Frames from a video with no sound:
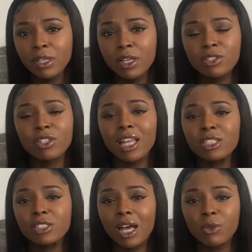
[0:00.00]
So that's
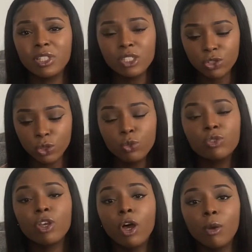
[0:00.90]
how these two
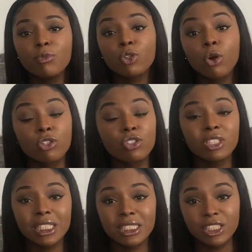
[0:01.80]
terms
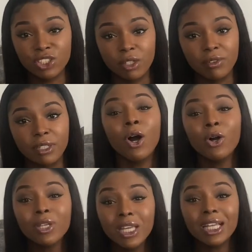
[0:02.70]
contradict each other.
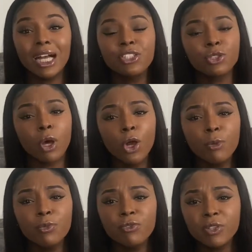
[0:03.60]
Okay guys, so I
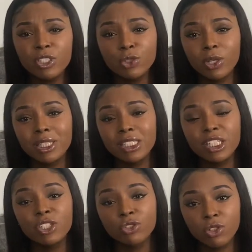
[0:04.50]
hope you've enjoyed this
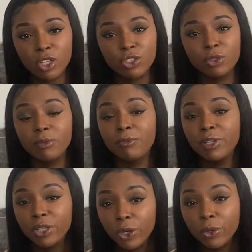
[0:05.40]
introductory
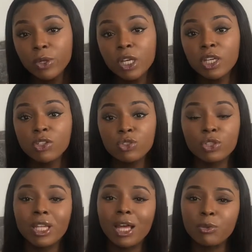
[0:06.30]
video to
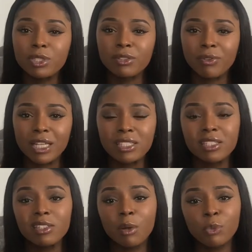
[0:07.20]
language devices.
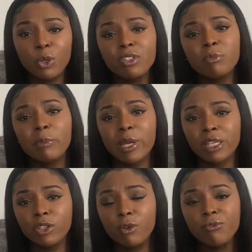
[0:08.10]
I'm going to be
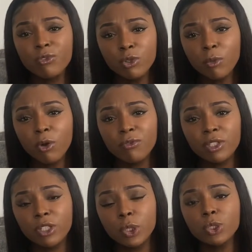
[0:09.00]
making a few more
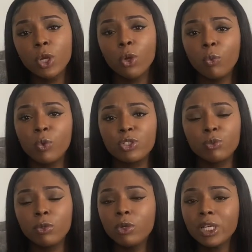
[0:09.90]
videos which
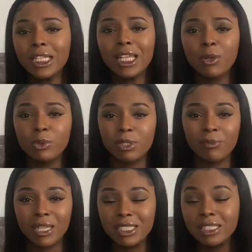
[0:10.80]
will look at language
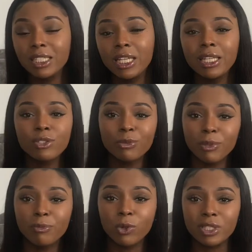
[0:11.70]
devices in a little bit
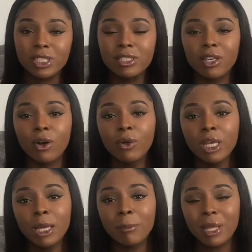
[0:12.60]
more detail,
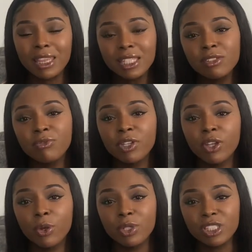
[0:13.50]
but this video
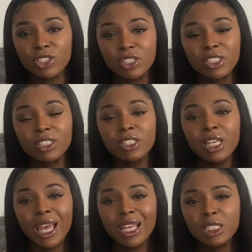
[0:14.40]
is just to
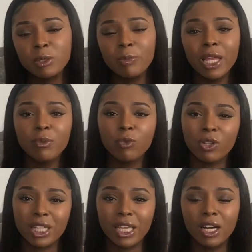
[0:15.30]
explain what
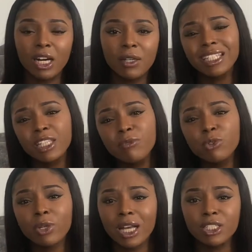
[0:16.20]
they are and give you
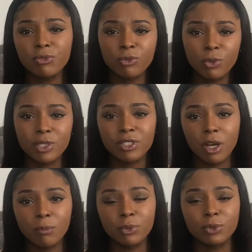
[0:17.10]
guys a few
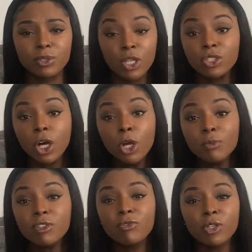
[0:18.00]
examples. So I hope
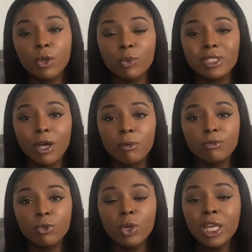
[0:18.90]
this video was
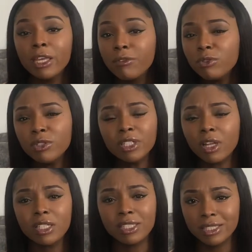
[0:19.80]
helpful. If you didn't
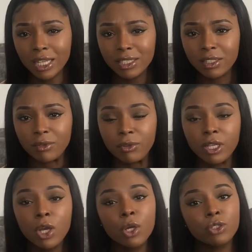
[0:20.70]
understand anything,
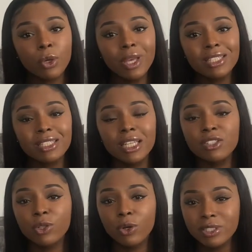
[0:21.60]
don't hesitate to
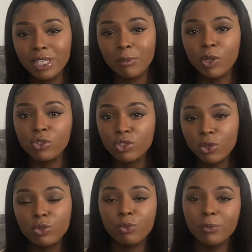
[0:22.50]
contact me on
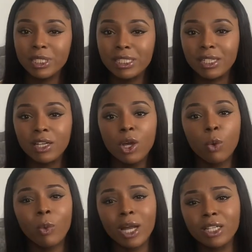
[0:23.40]
social media
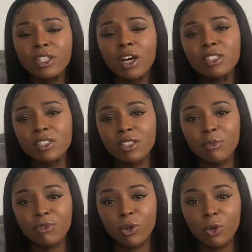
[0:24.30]
where I can answer some
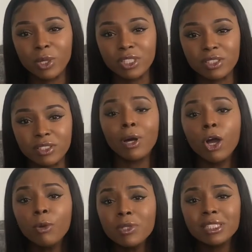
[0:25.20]
of your questions. I
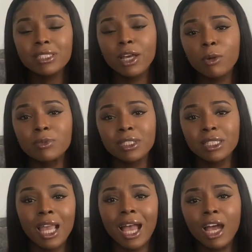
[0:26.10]
hope this has helped,
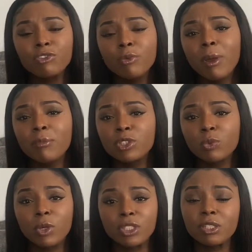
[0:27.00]
and remember to
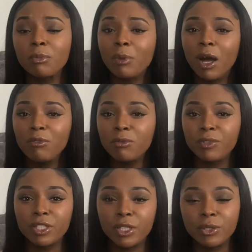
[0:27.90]
watch of my other
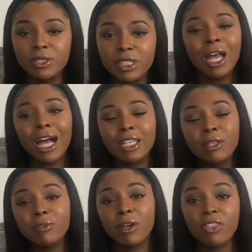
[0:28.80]
videos and give
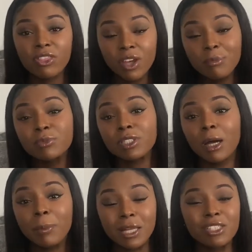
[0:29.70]
it a thumbs
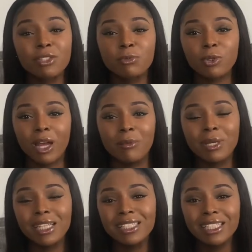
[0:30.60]
up and subscribe.
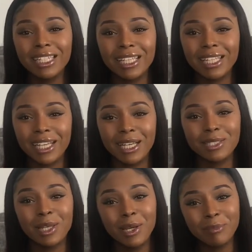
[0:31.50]
Take care guys,
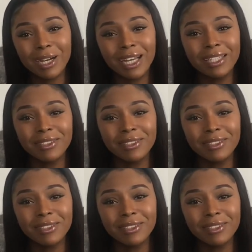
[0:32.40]
bye!